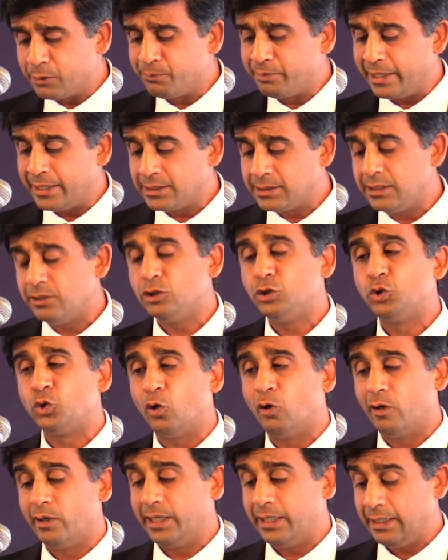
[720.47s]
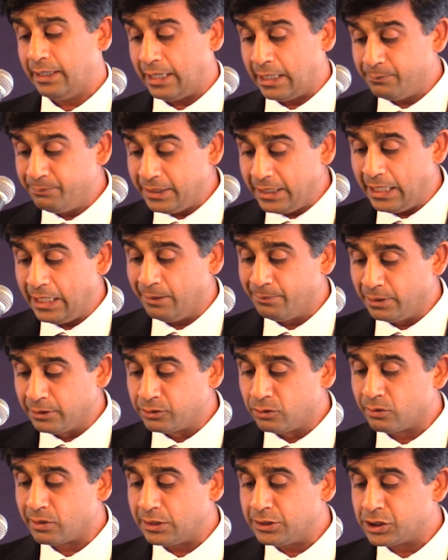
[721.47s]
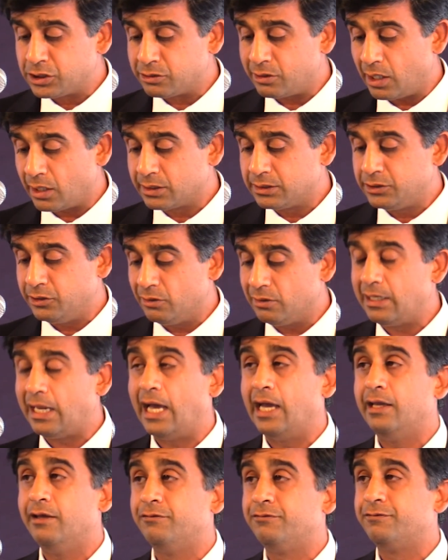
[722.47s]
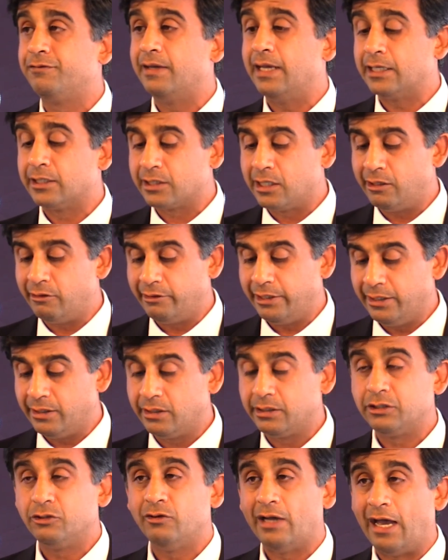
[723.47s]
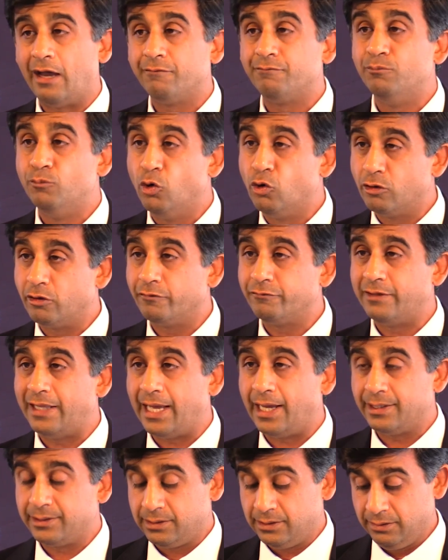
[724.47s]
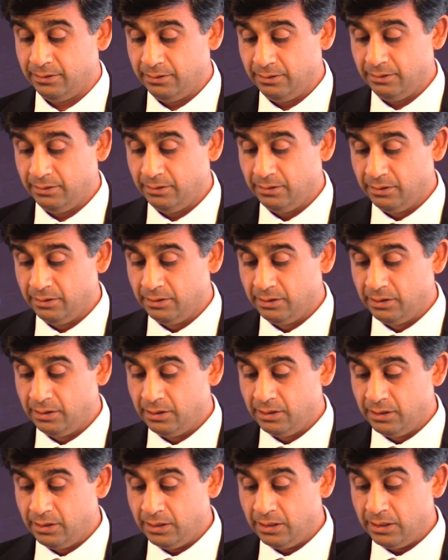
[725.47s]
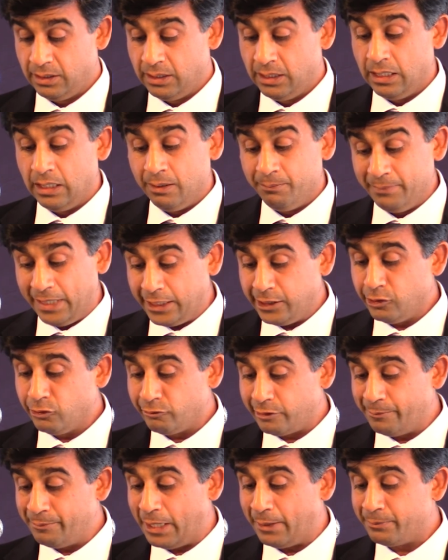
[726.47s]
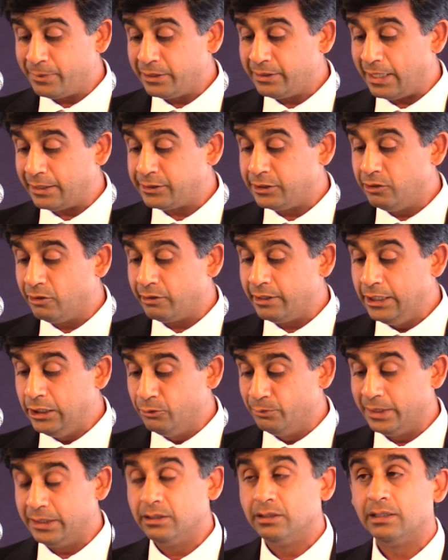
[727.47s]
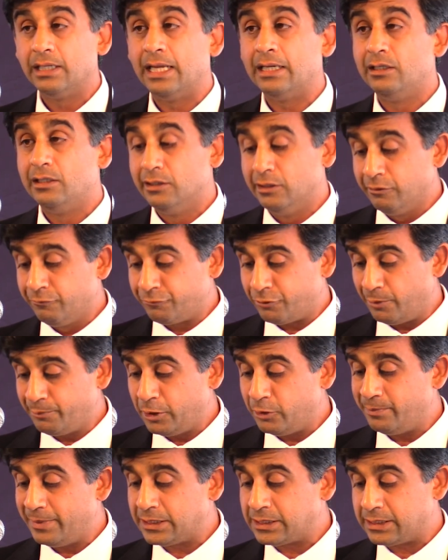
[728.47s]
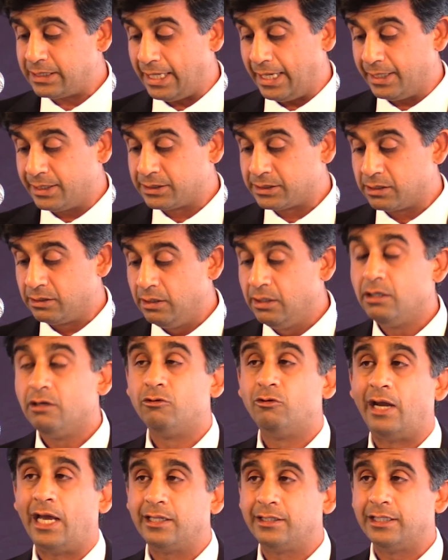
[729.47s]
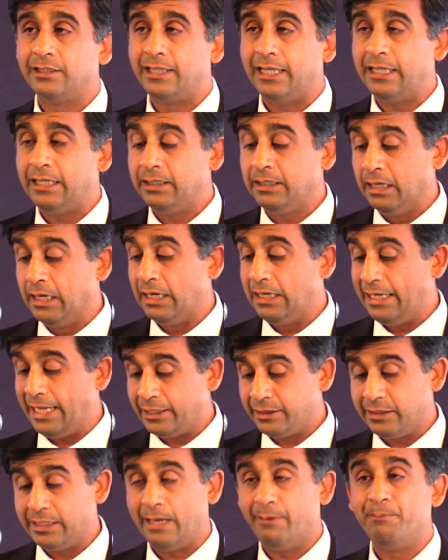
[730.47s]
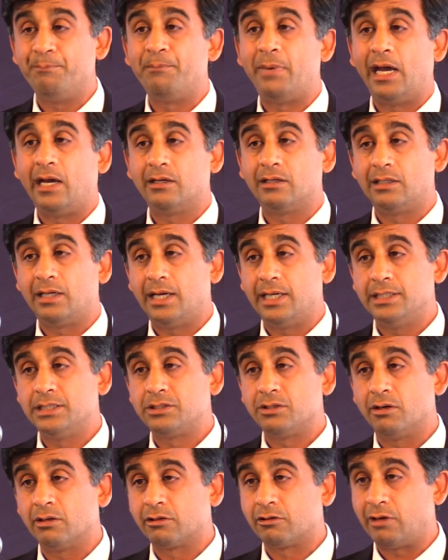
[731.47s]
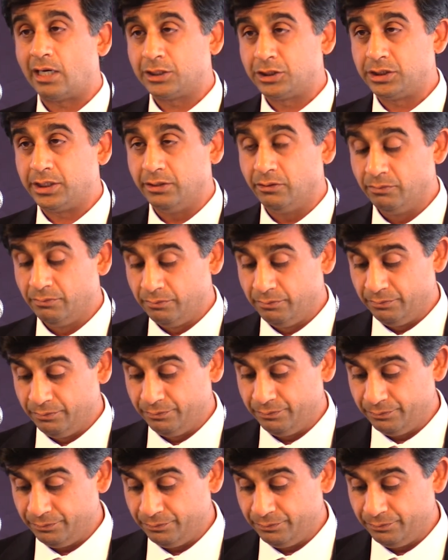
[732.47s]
what brings you joy and be able to construct your life and career to have more of that. May you remember that you're human and learn from your mistakes rather than let them paralyze or crush you.